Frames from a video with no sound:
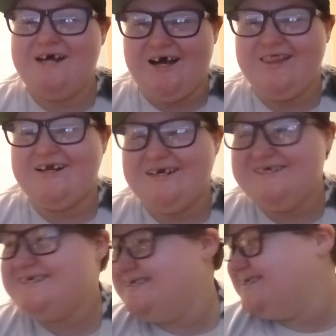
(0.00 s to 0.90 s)

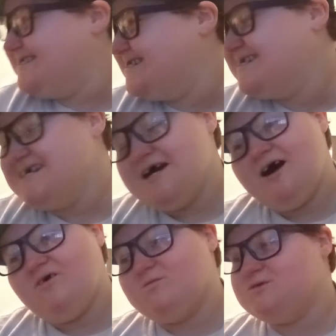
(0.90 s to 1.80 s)
dollars.
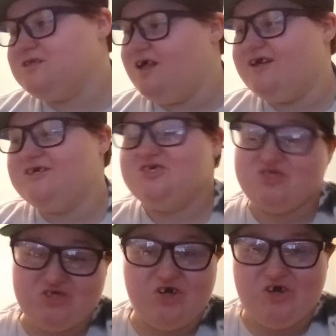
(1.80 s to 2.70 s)
I was like,
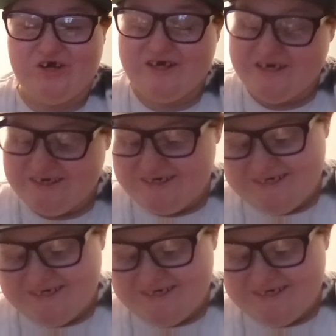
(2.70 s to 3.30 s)
"Sorry."